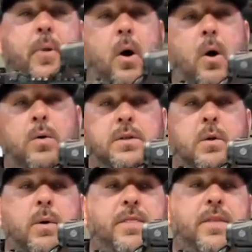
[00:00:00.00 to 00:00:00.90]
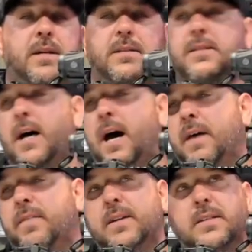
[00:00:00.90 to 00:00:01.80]
Also with this,
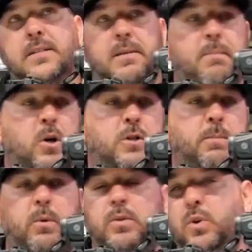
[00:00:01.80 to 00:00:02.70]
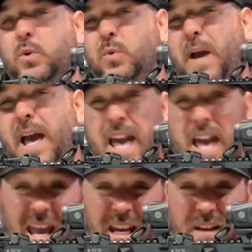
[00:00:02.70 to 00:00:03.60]
this is submersible to
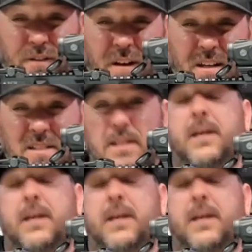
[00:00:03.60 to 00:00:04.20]
80 feet.